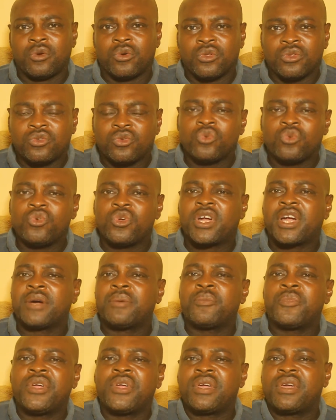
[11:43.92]
So you
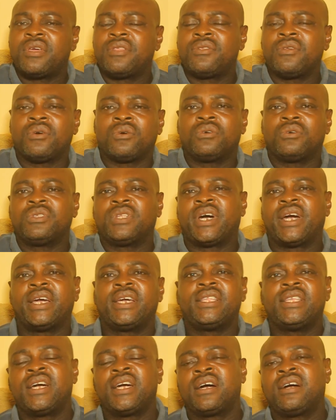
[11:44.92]
can bring in your own
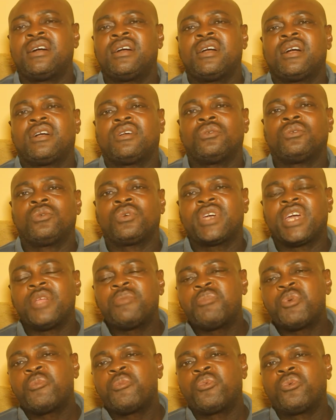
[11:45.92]
idea, you
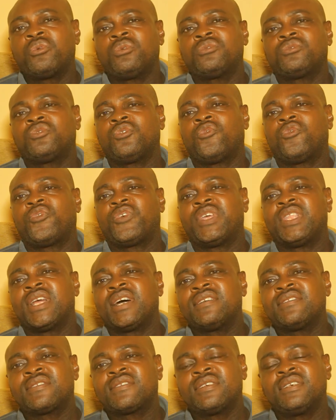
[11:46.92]
get people to
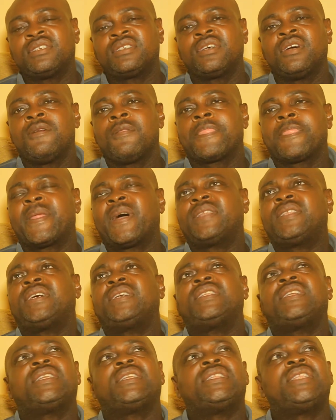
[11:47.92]
finance it, and
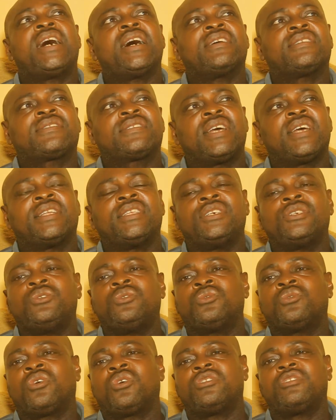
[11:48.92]
then the dance that they
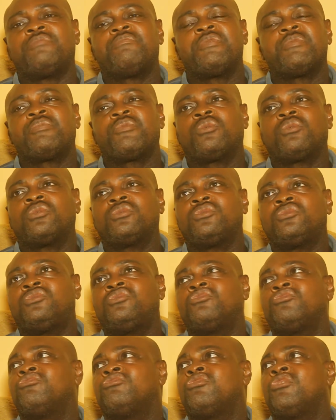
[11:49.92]
do, all the people who
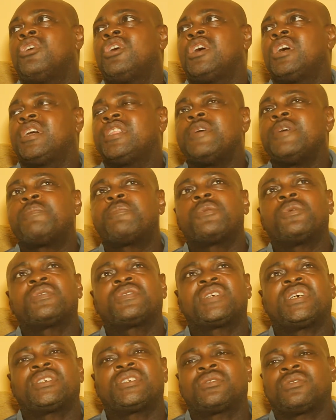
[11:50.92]
do the
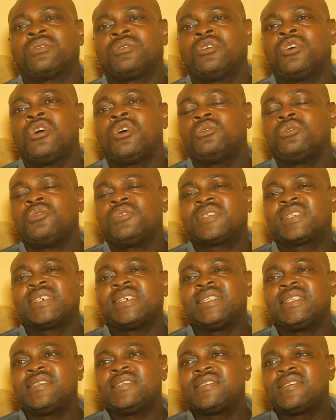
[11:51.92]
procession. You see
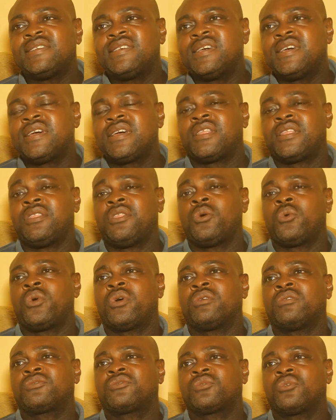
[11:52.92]
this year they were
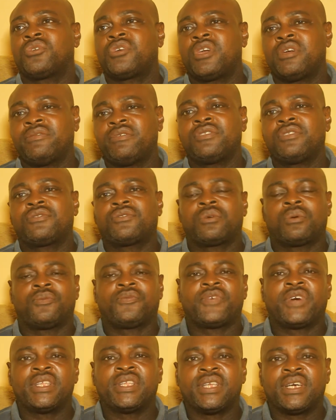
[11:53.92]
also given some
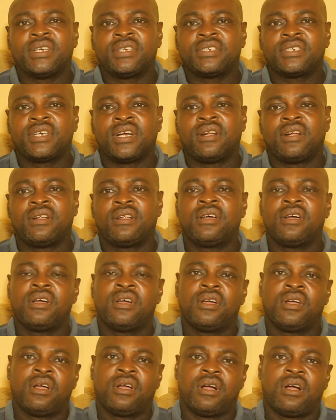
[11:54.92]
financial
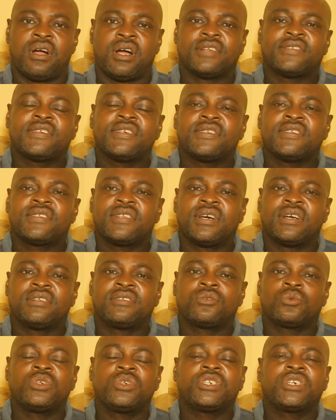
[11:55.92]

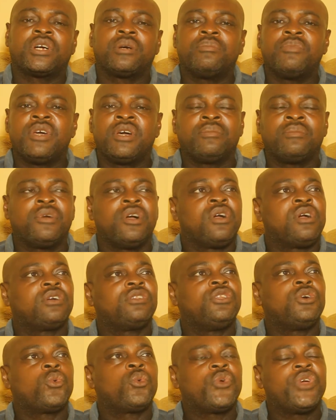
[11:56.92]
assistance which help them.
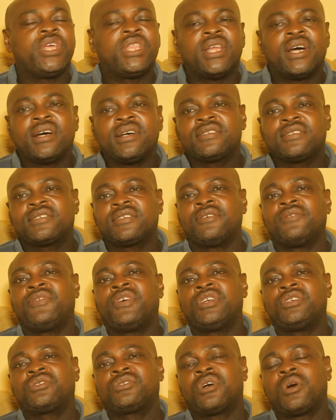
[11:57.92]
The winners,
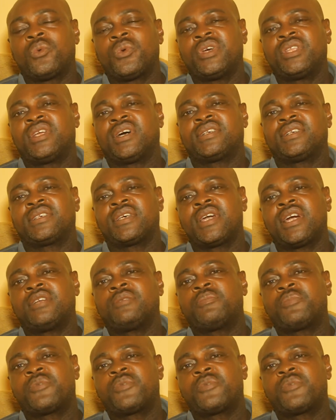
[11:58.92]
eventual winners, get